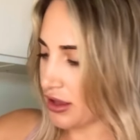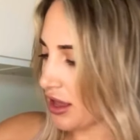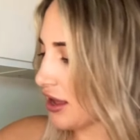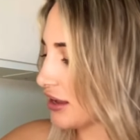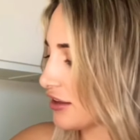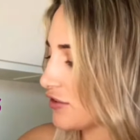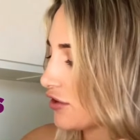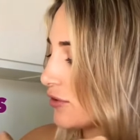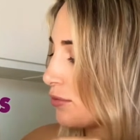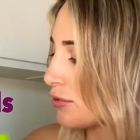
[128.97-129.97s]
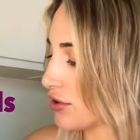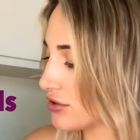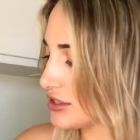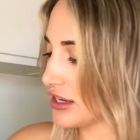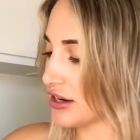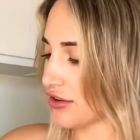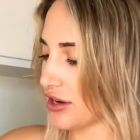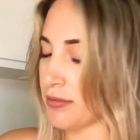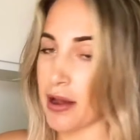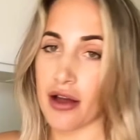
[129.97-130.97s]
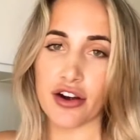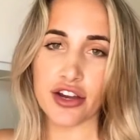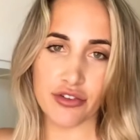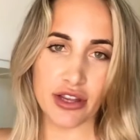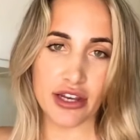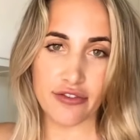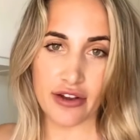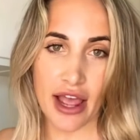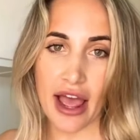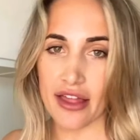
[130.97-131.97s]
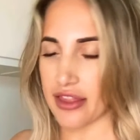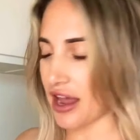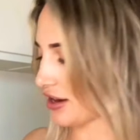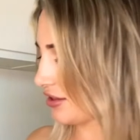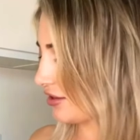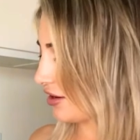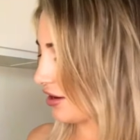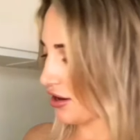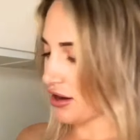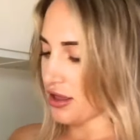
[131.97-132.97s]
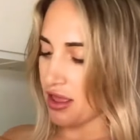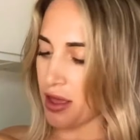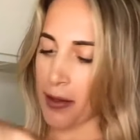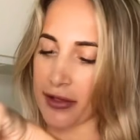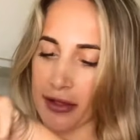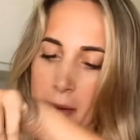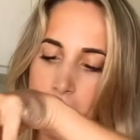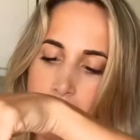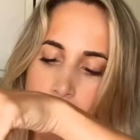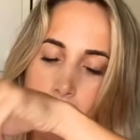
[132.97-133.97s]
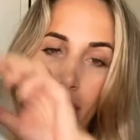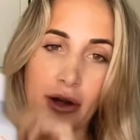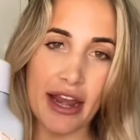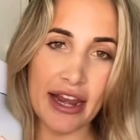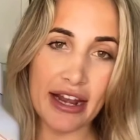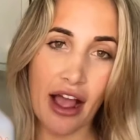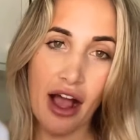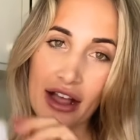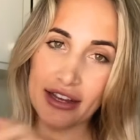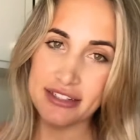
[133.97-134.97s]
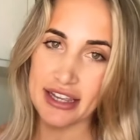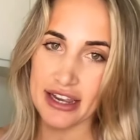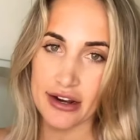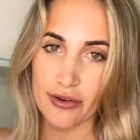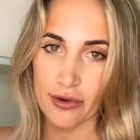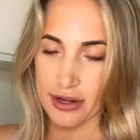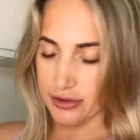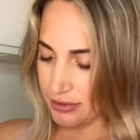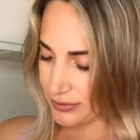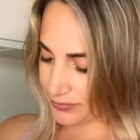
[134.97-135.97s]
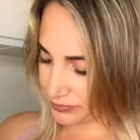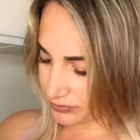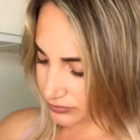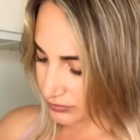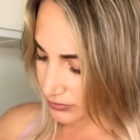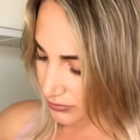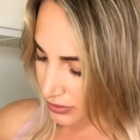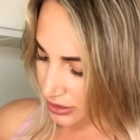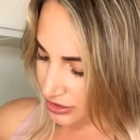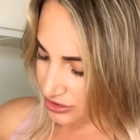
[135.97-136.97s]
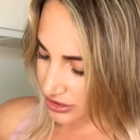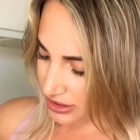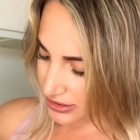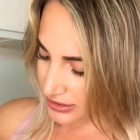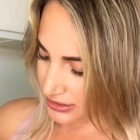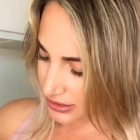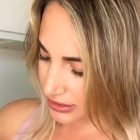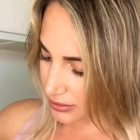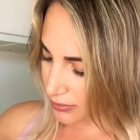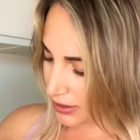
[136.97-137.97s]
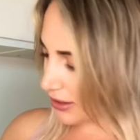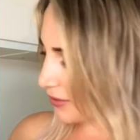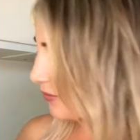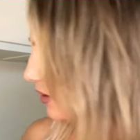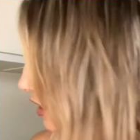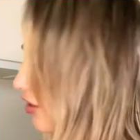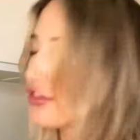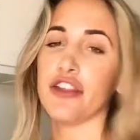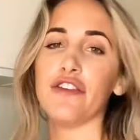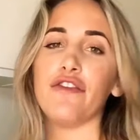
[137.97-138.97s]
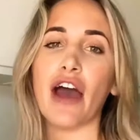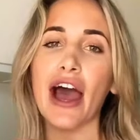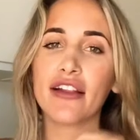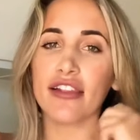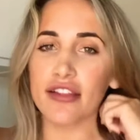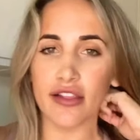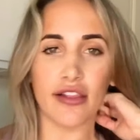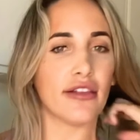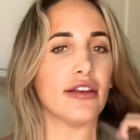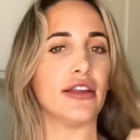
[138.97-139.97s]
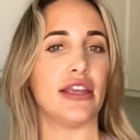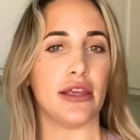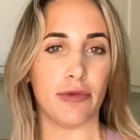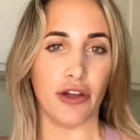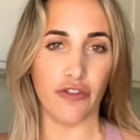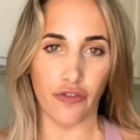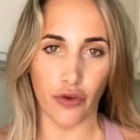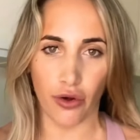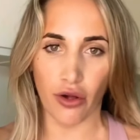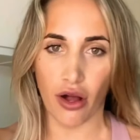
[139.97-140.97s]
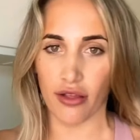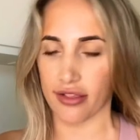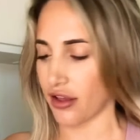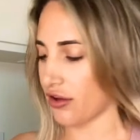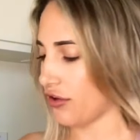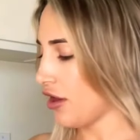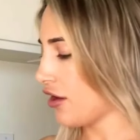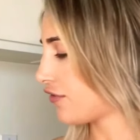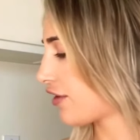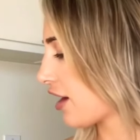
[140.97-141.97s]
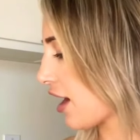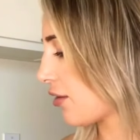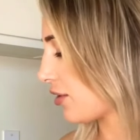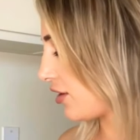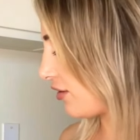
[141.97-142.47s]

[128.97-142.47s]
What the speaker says: Heck, if you have a protein green powder, you can even add that in there. Some brain octane oil. Just a little bit. Healthy fats. This is gonna keep you full also for hours.